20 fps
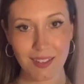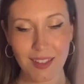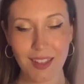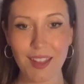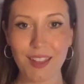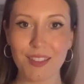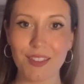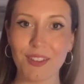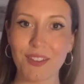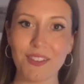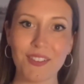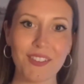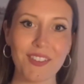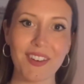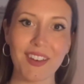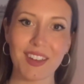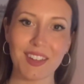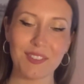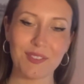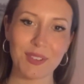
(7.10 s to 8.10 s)
Hello
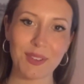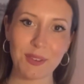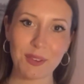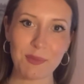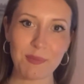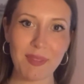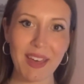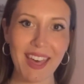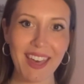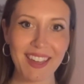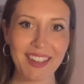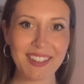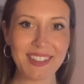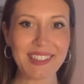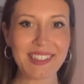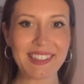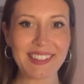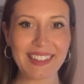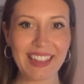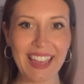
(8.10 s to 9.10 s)
and welcome back.
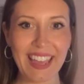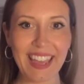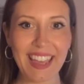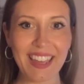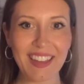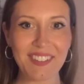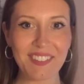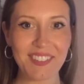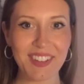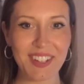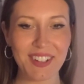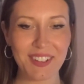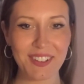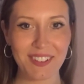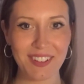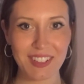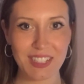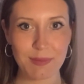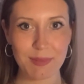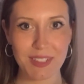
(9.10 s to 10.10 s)
Today we are
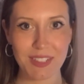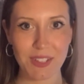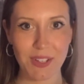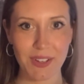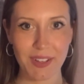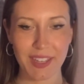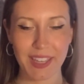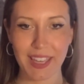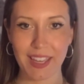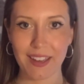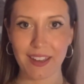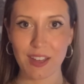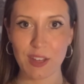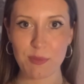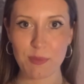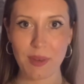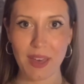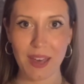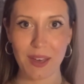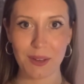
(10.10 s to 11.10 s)
going to be talking
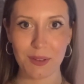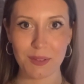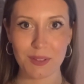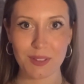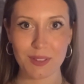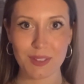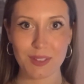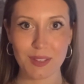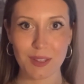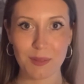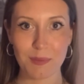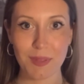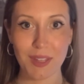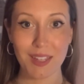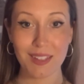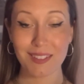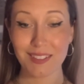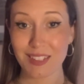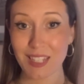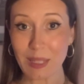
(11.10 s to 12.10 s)
about some
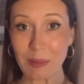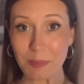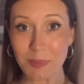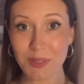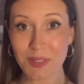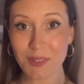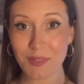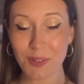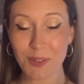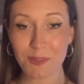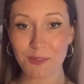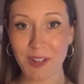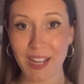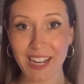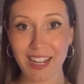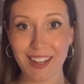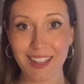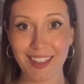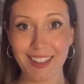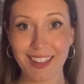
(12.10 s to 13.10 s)
tips for
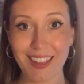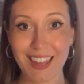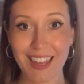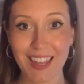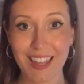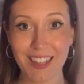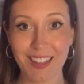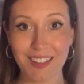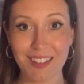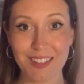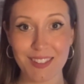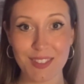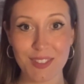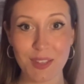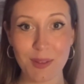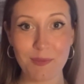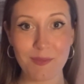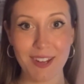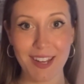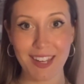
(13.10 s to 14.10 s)
writing and
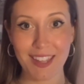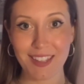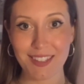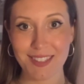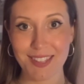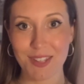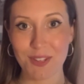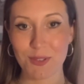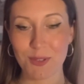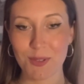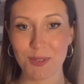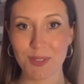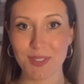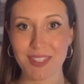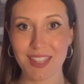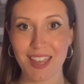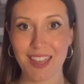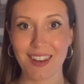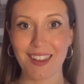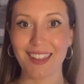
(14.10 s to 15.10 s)
some writing essentials
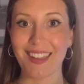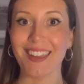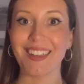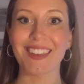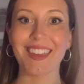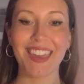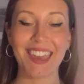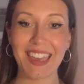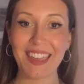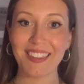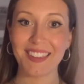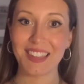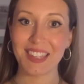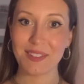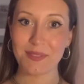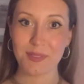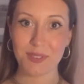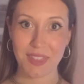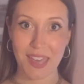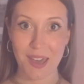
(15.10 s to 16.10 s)
that I can't
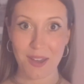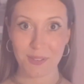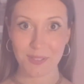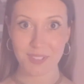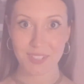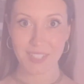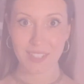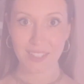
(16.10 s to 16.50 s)
live without.